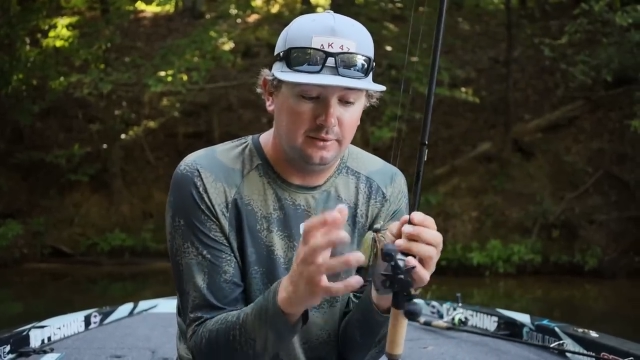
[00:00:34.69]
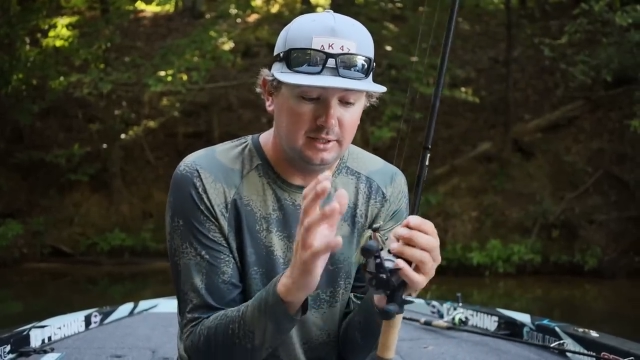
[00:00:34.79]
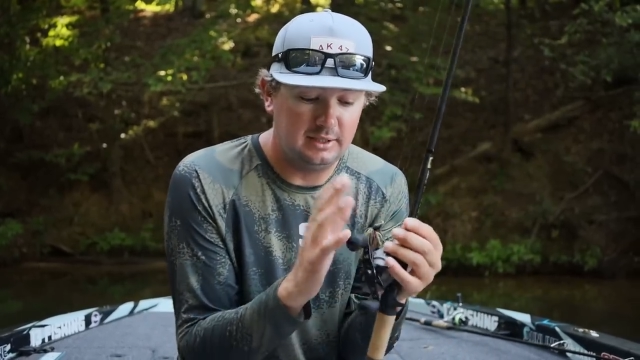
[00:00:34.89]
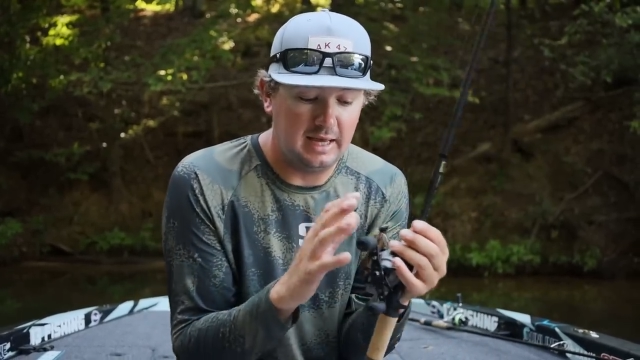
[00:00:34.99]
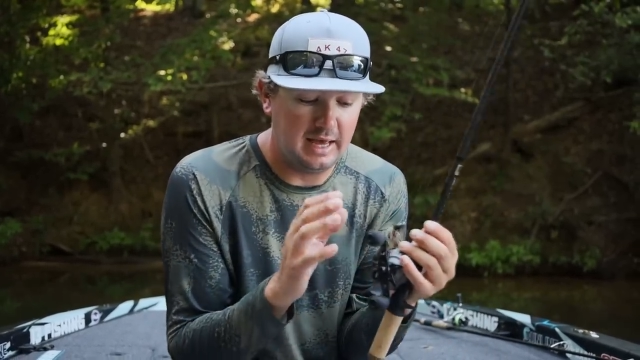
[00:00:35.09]

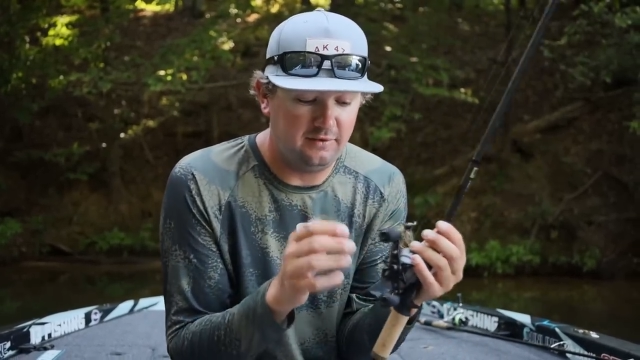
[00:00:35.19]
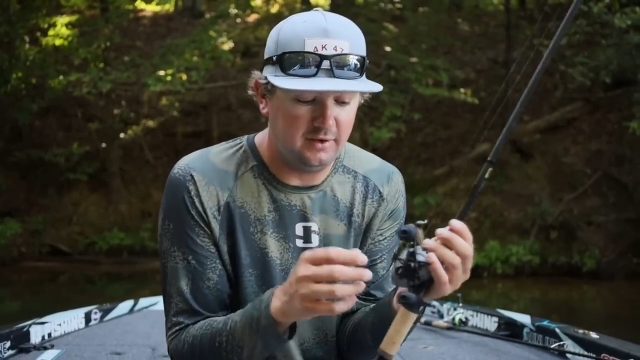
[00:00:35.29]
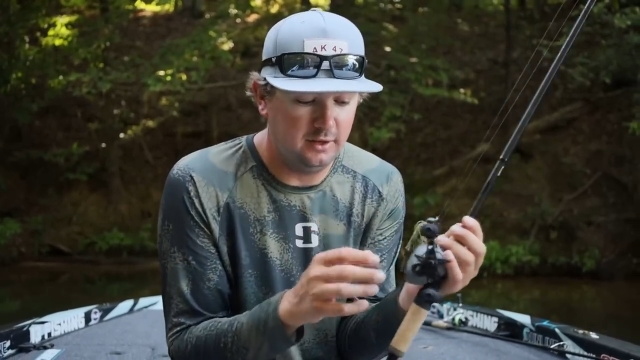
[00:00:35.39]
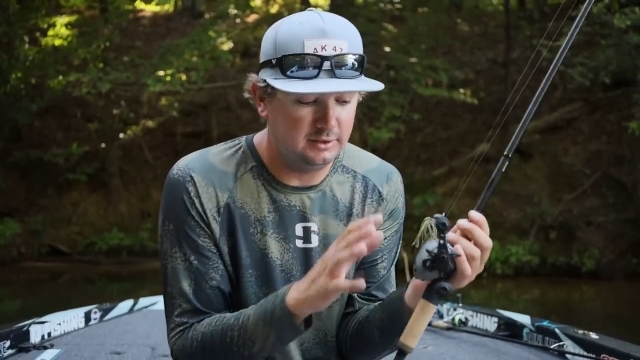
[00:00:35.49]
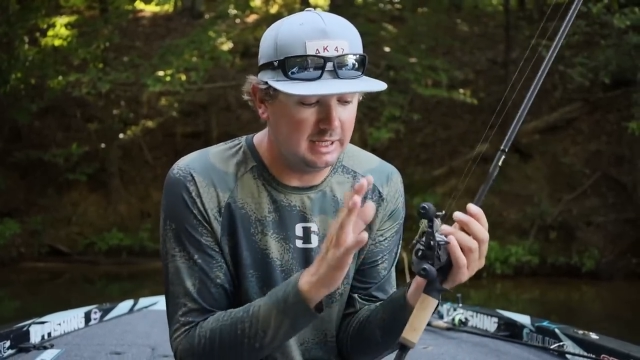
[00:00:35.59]
This is a half
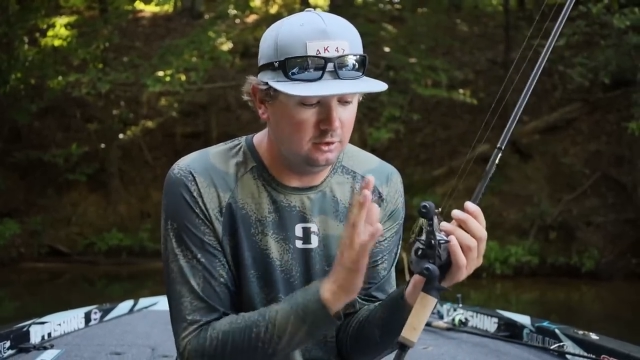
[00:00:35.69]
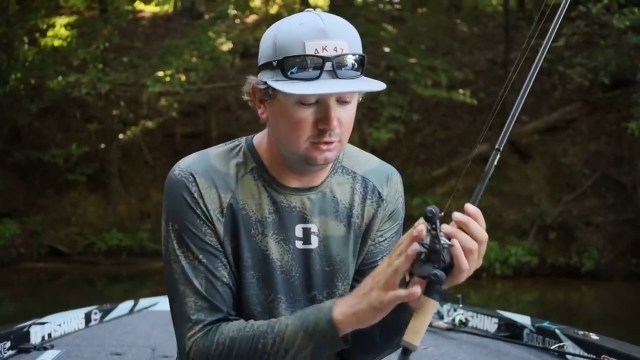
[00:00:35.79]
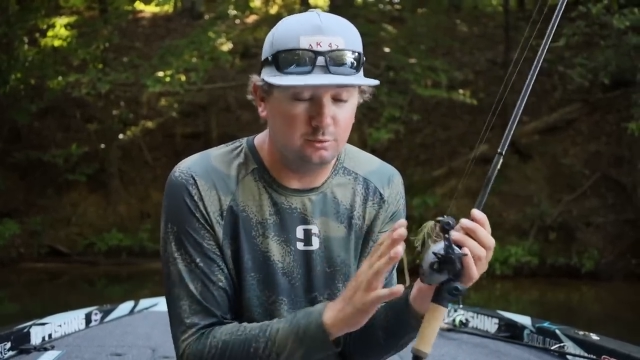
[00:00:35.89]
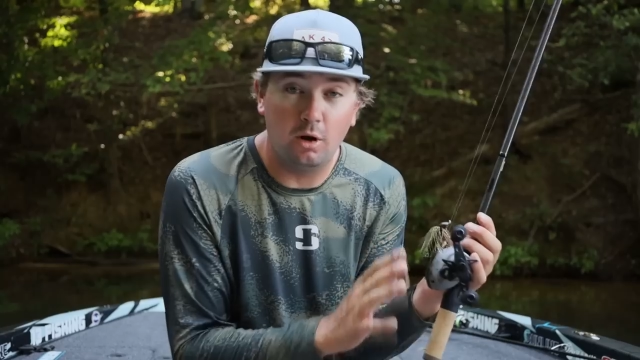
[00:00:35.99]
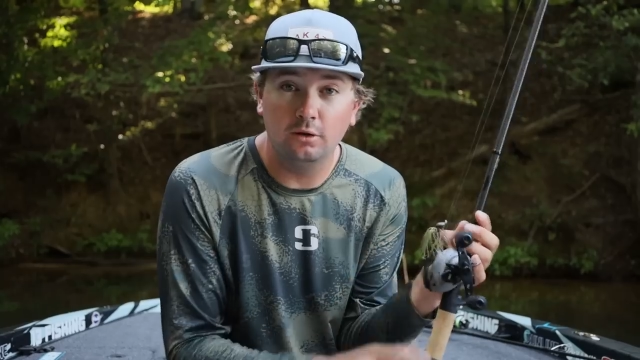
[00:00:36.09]
ounce. It's got a little
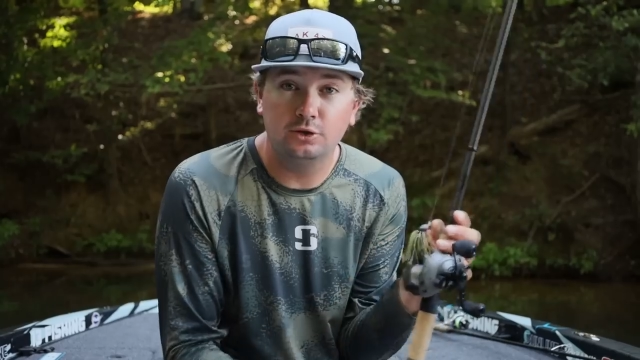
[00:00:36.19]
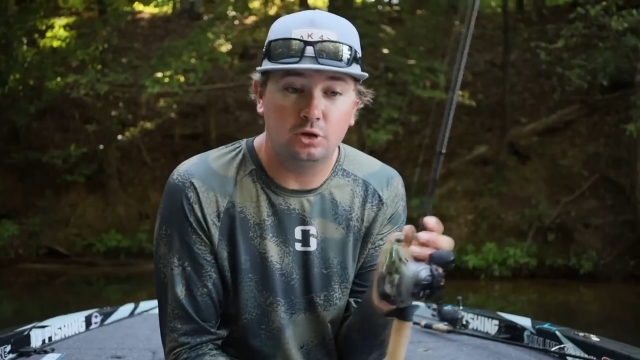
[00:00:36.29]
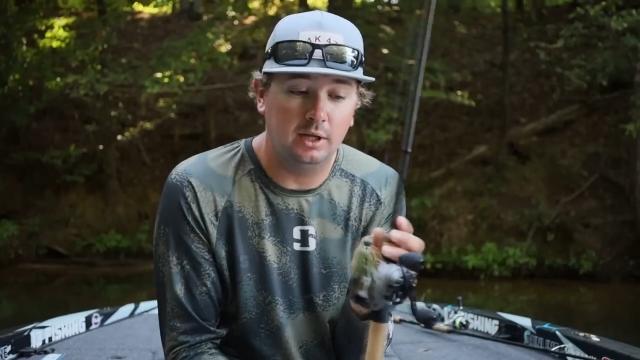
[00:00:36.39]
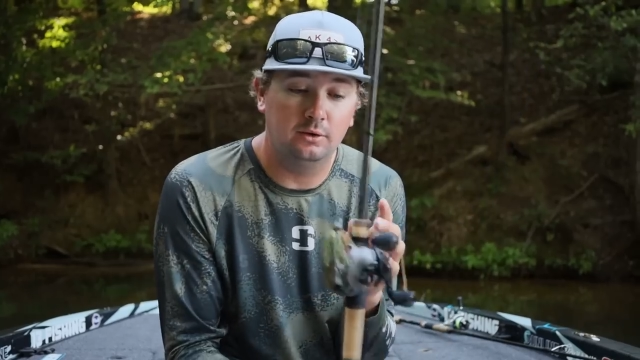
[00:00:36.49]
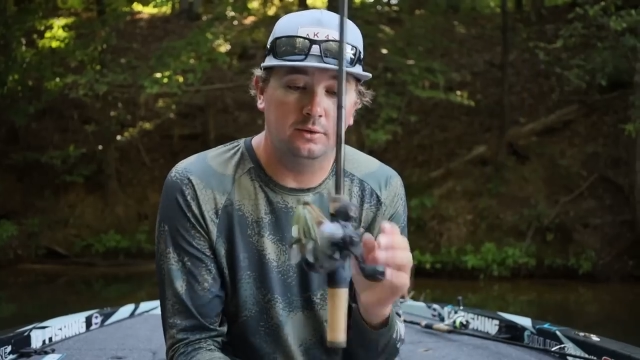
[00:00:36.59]
smaller
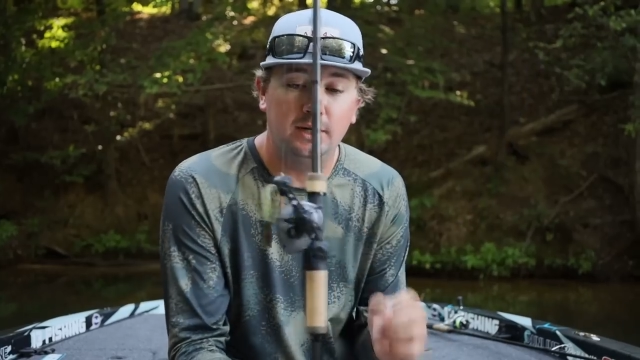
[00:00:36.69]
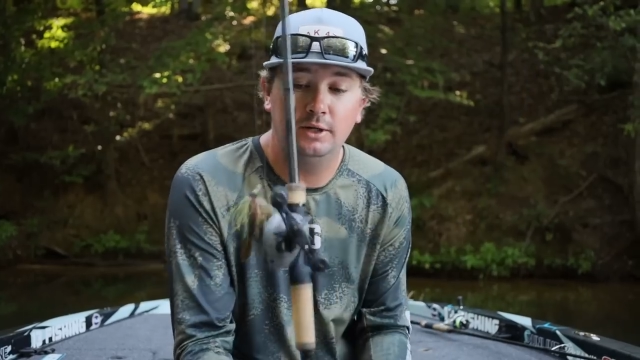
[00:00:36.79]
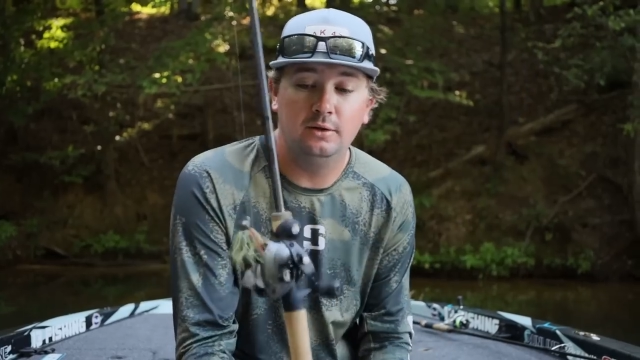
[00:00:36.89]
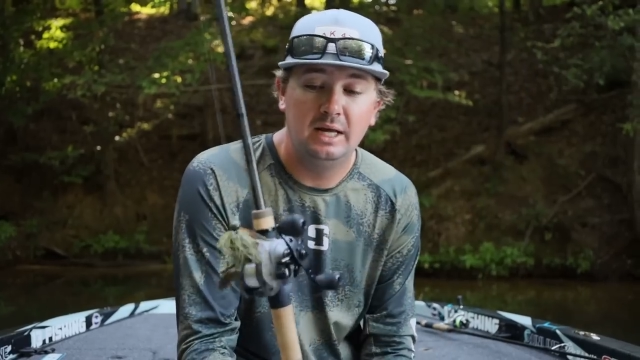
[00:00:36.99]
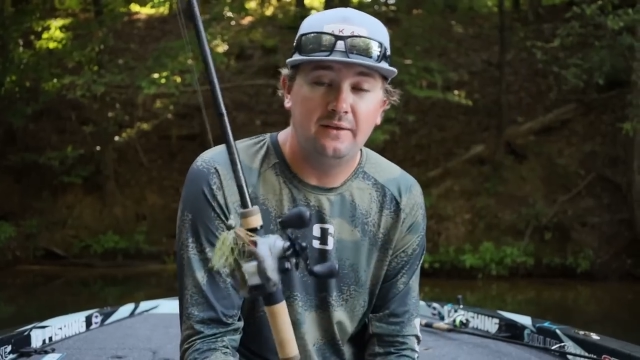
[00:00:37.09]
trailer on right now.